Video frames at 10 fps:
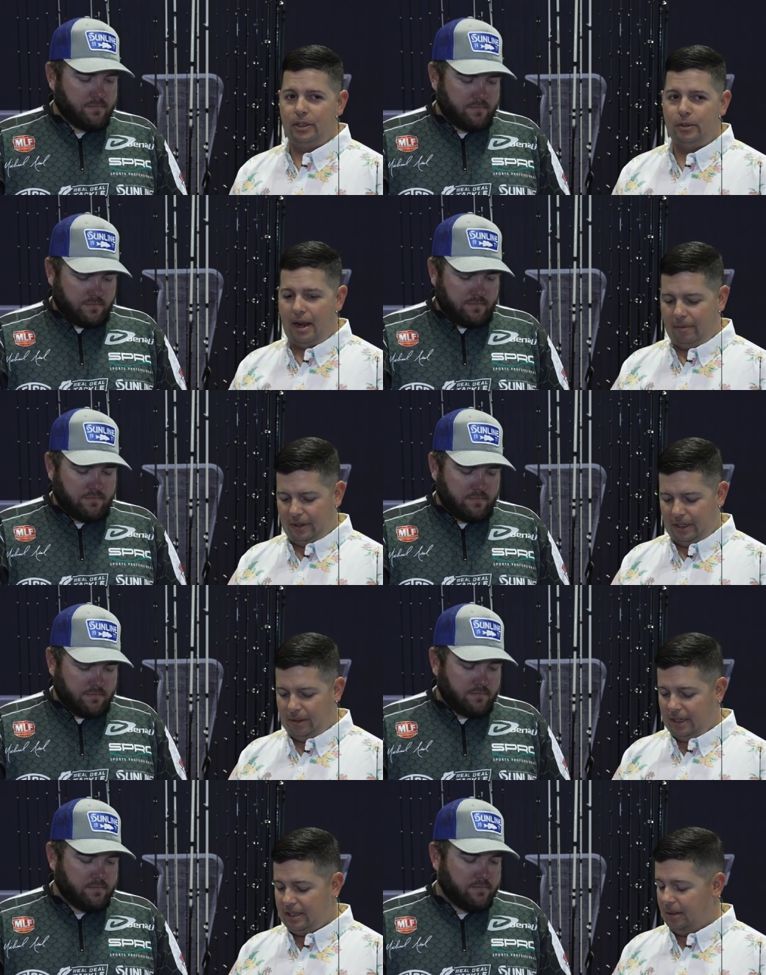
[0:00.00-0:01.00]
Speaker 1: and traveling,
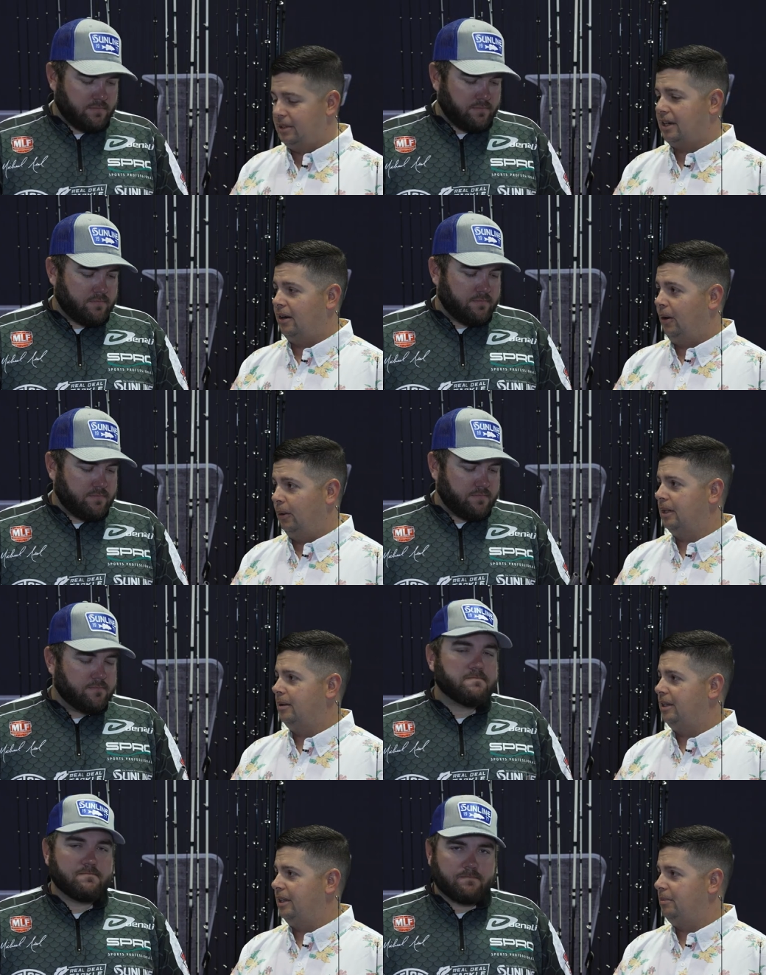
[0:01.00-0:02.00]
you need something that's going to hold
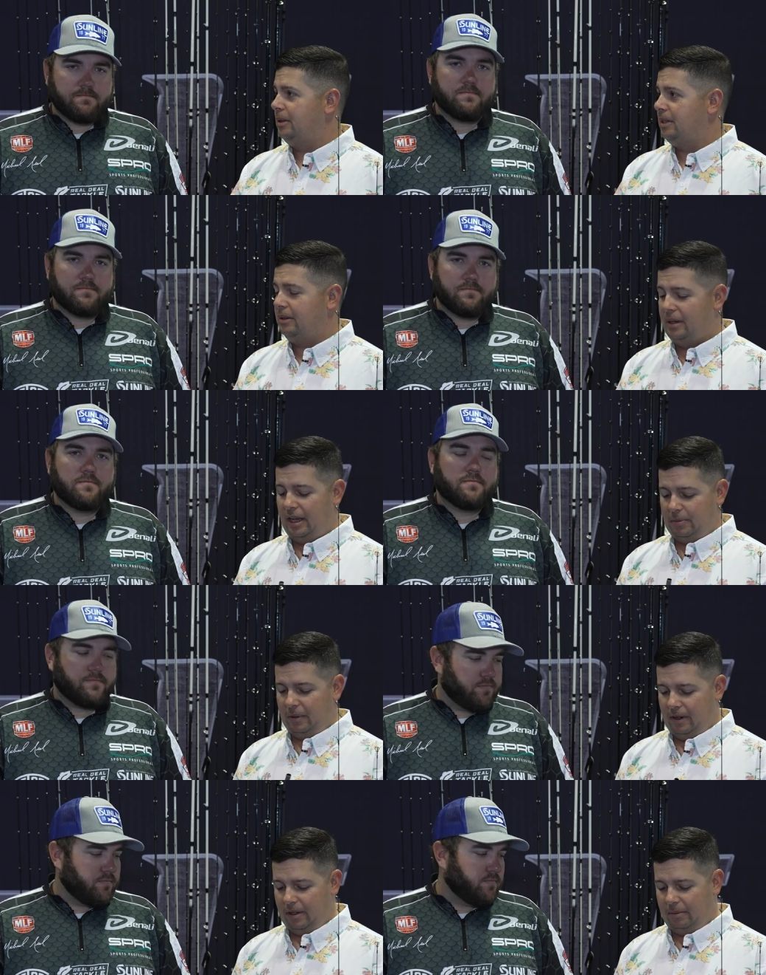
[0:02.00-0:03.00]
up to the abuse that you guys
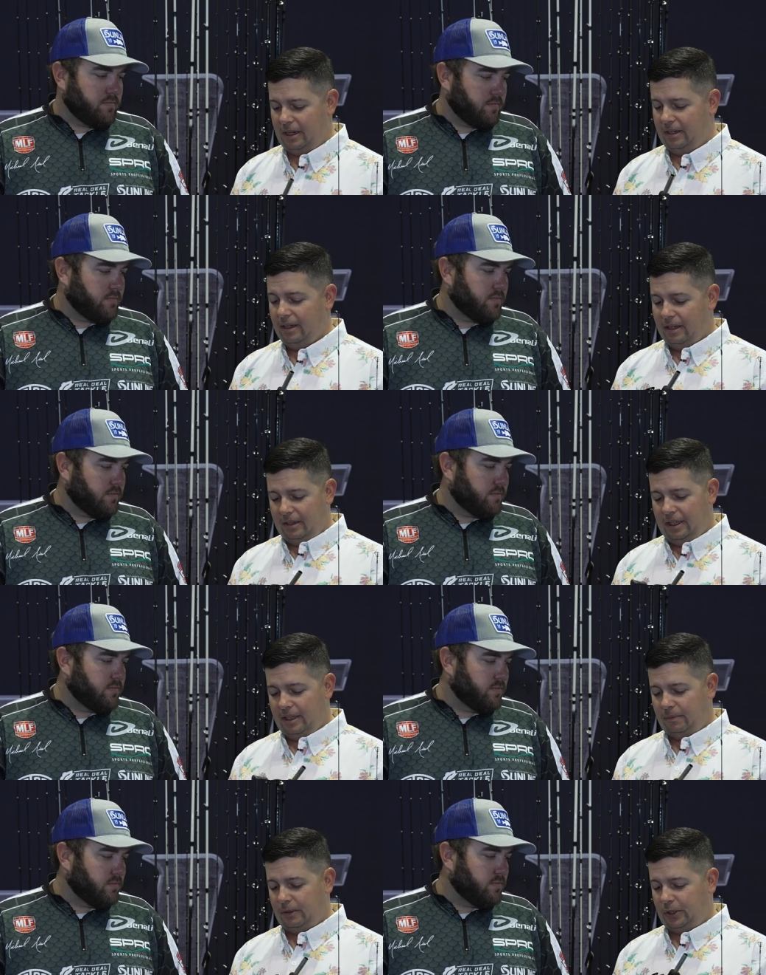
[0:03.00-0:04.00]
put on them. And
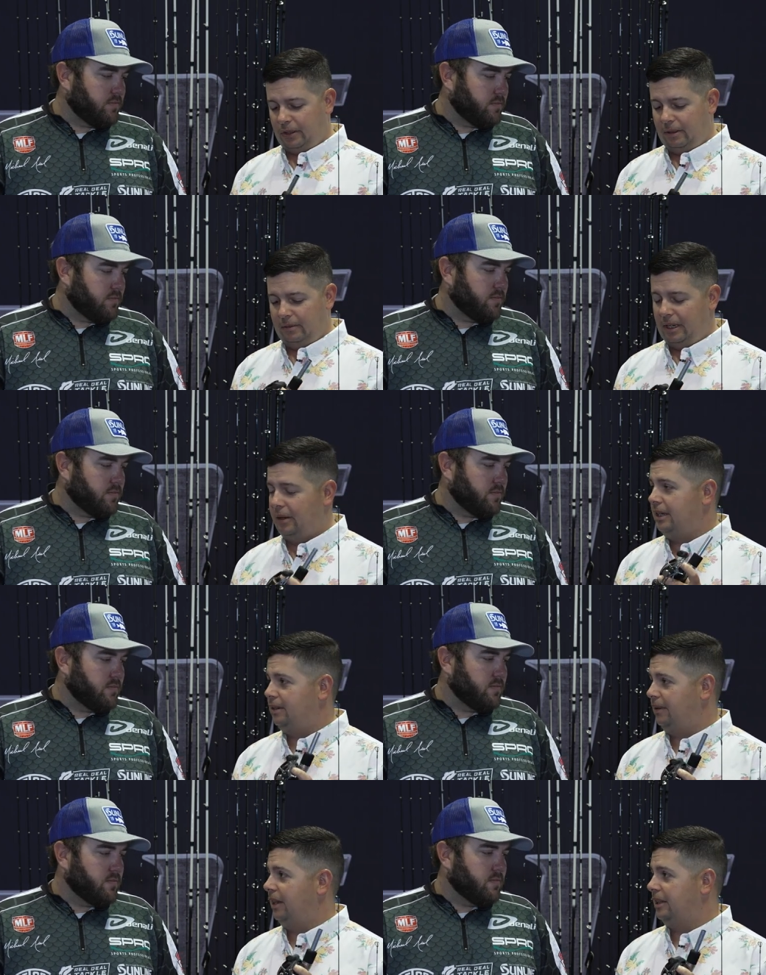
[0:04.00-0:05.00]
these for sure, you know,
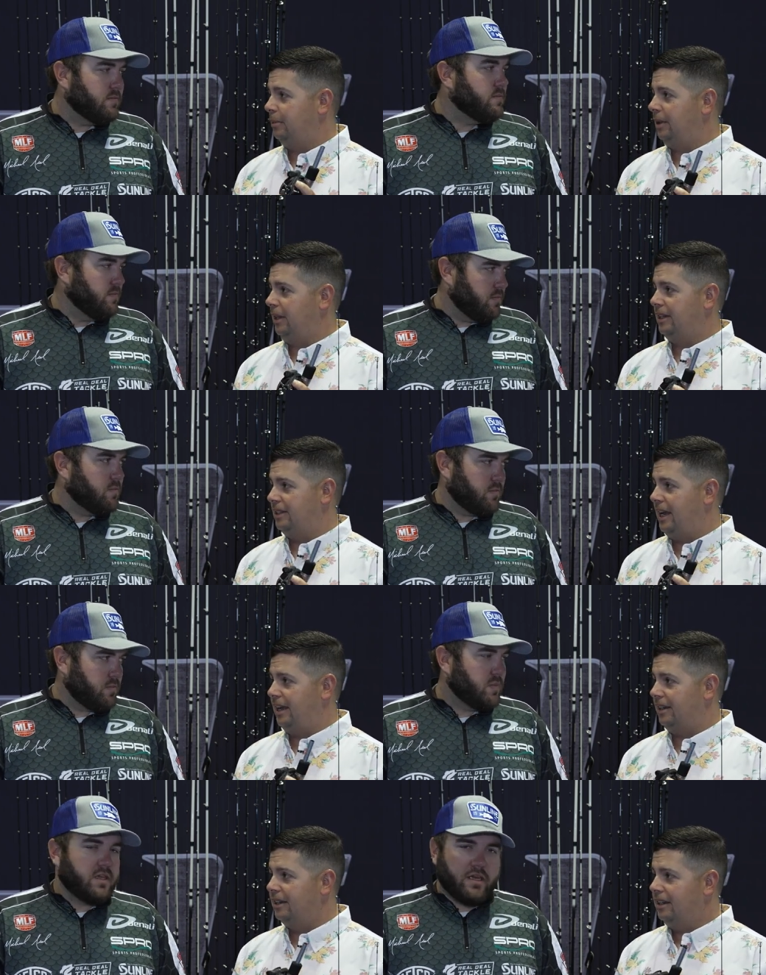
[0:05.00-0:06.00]
these feel like they're built like a
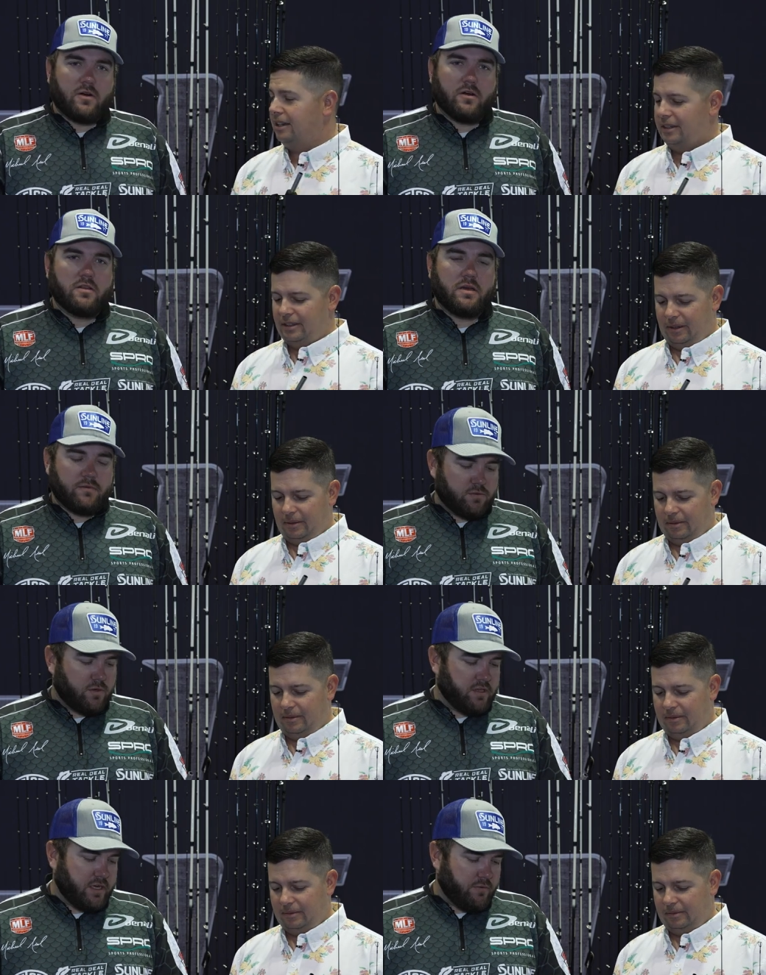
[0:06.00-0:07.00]
tank.
Speaker 2: They are. So, that was
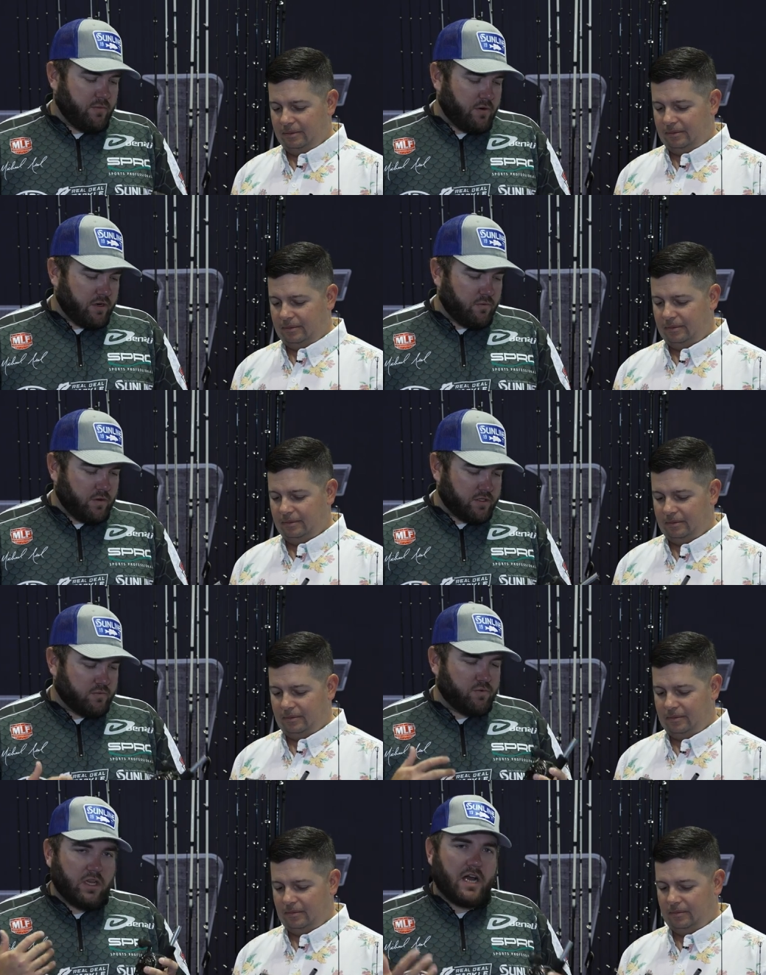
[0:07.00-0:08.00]
one thing we wanted
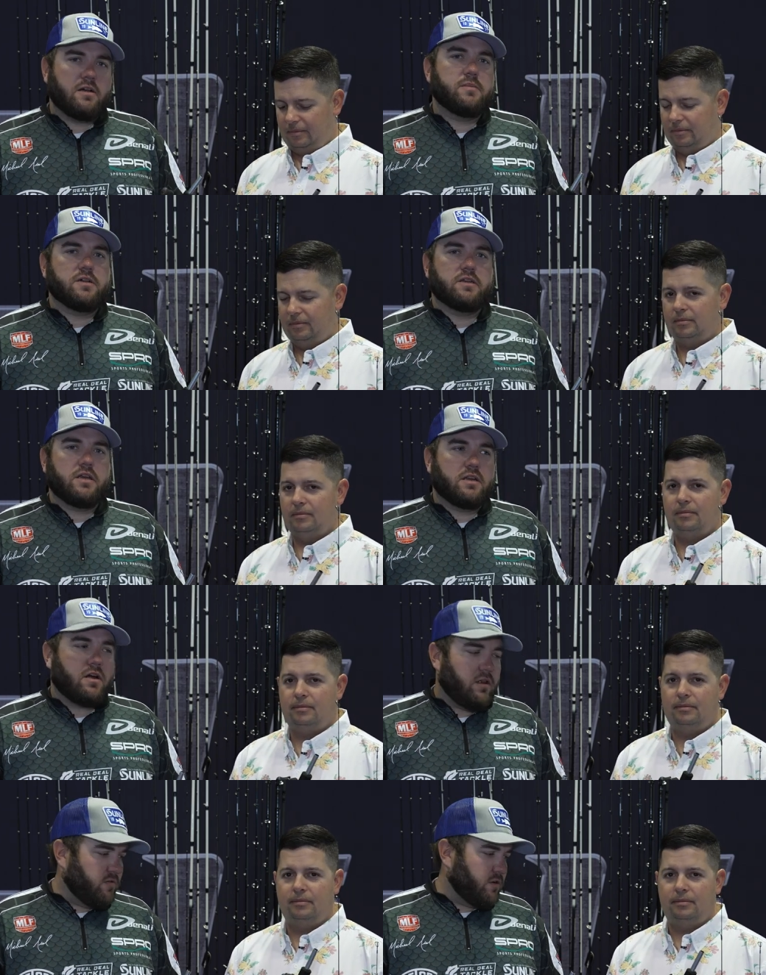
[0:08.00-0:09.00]
was reliability in
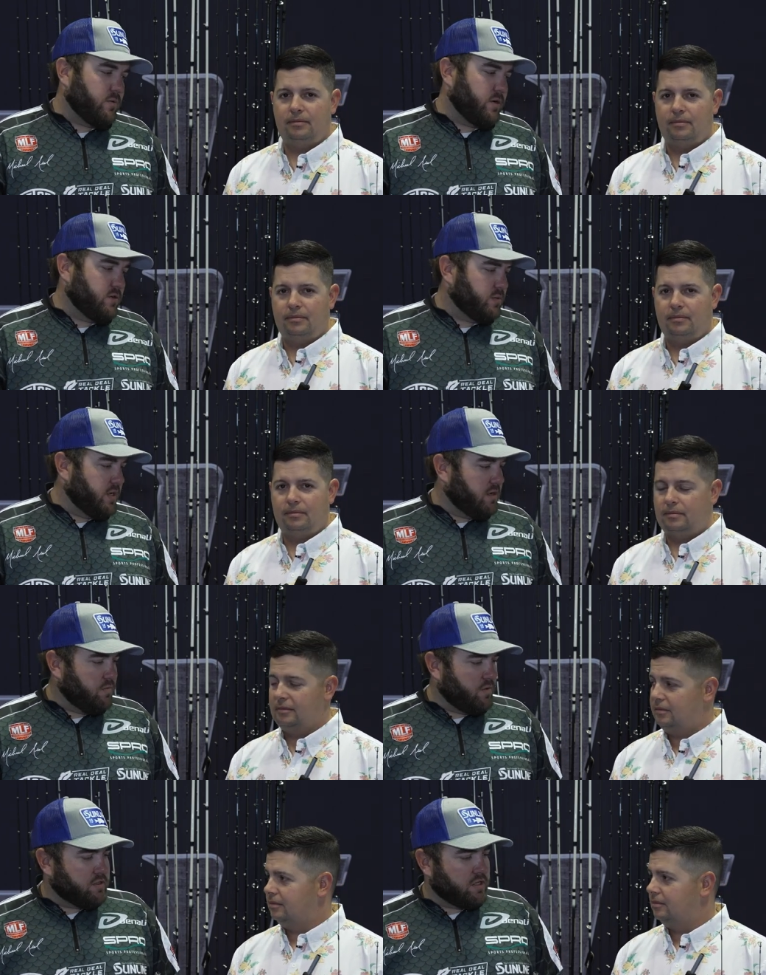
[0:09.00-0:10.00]
all of our reels. We
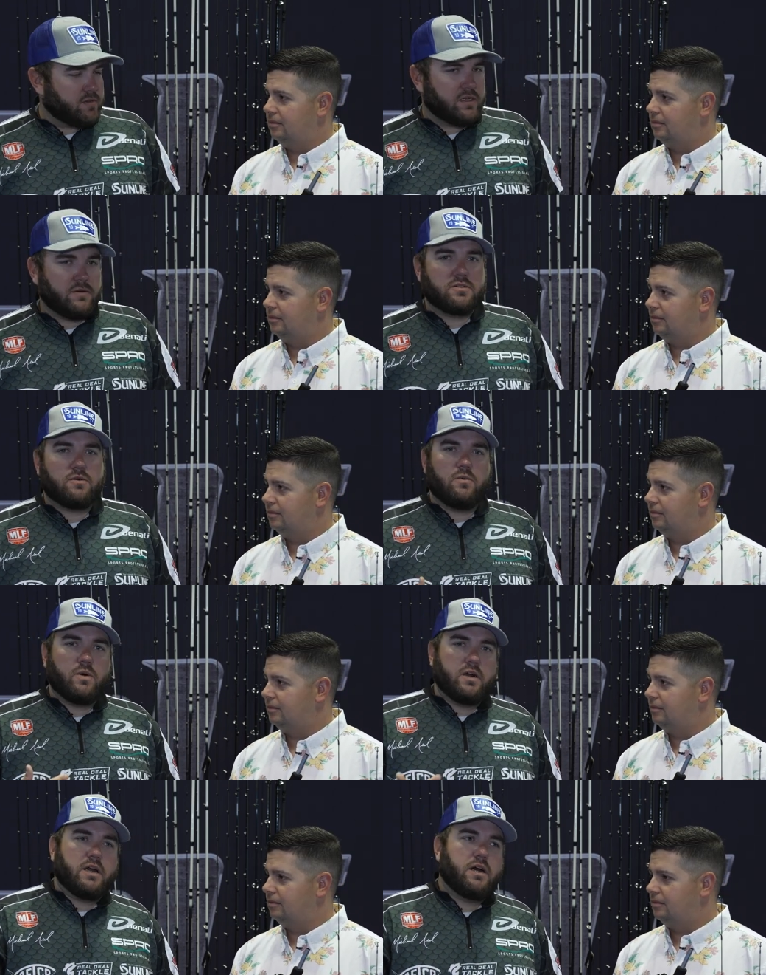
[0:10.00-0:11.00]
didn't want something that was going to wear